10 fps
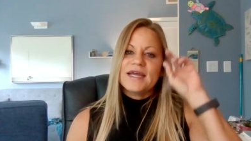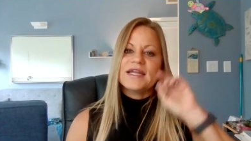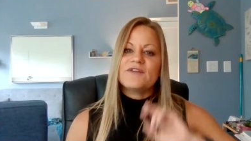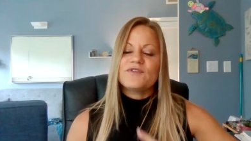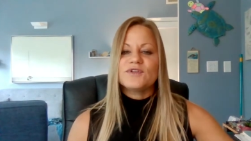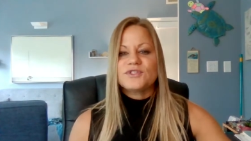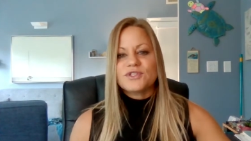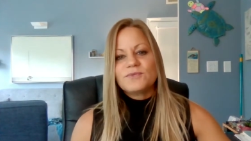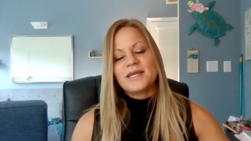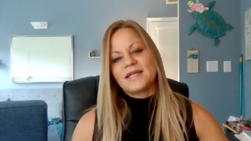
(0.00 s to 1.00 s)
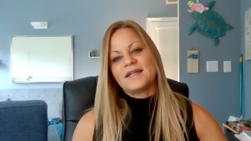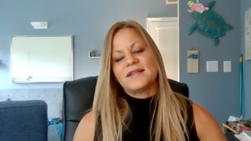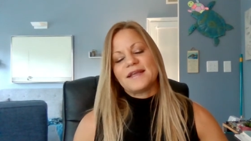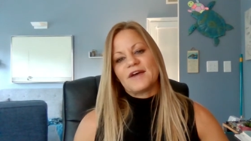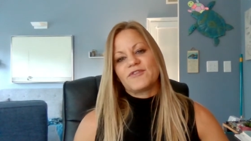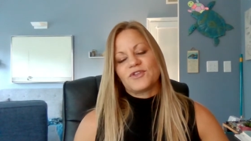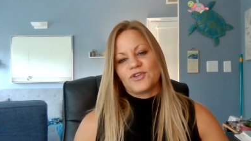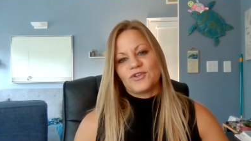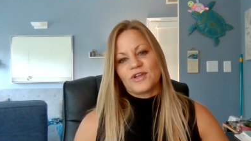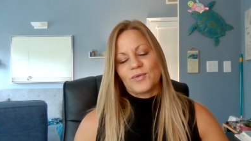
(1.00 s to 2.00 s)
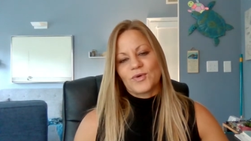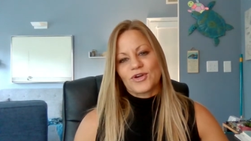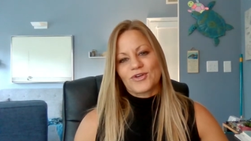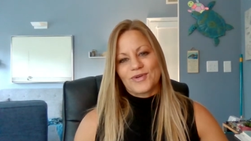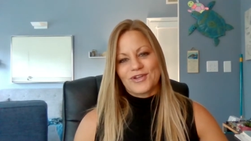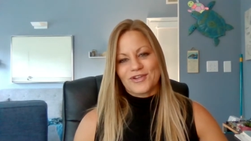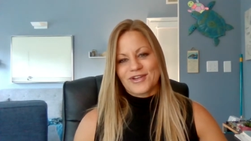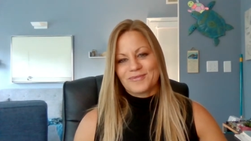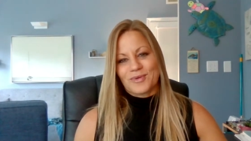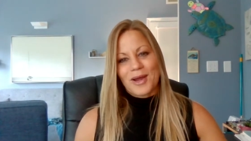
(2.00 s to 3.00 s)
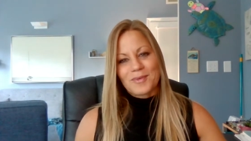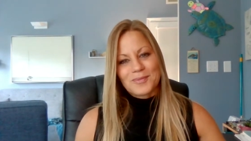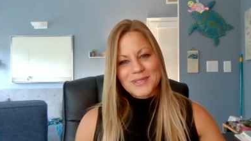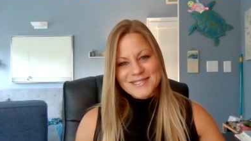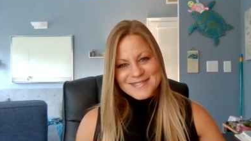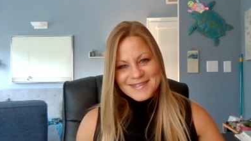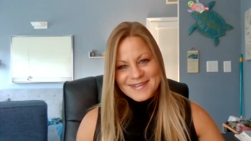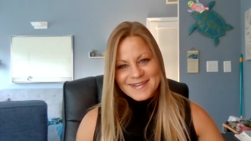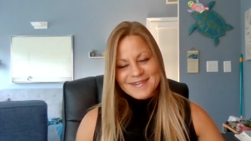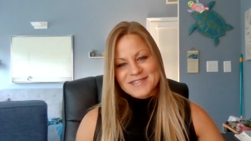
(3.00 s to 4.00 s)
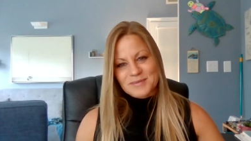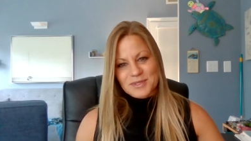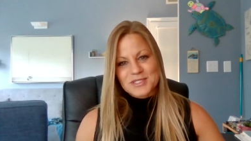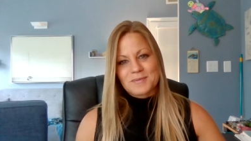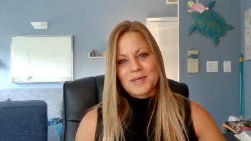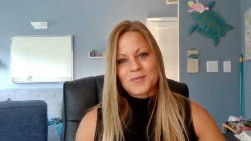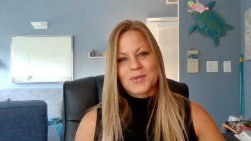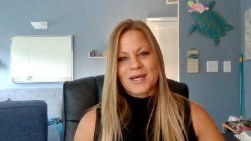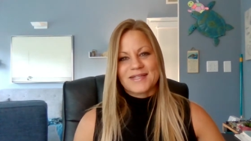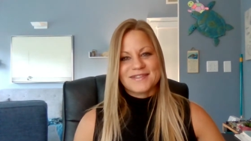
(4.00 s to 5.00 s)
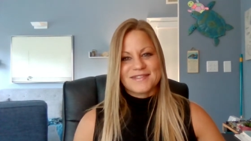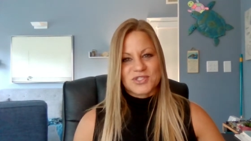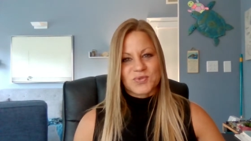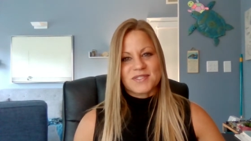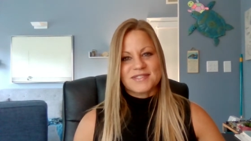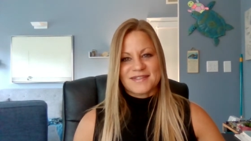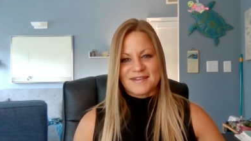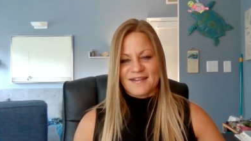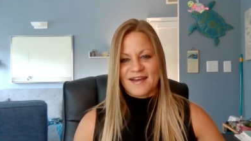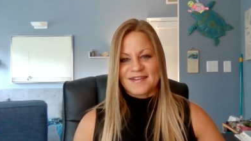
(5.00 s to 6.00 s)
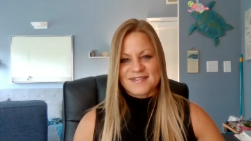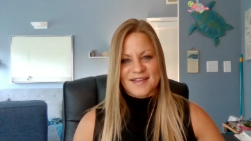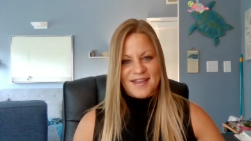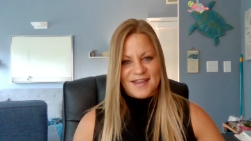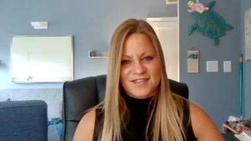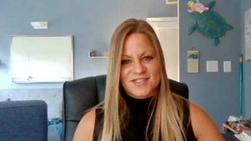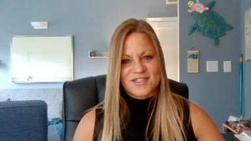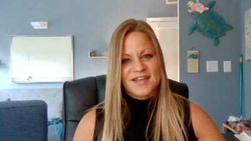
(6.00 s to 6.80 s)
And if you do meet in the afternoon at work, what you're going to probably see is a bunch of people kind of disjointed and not as engaged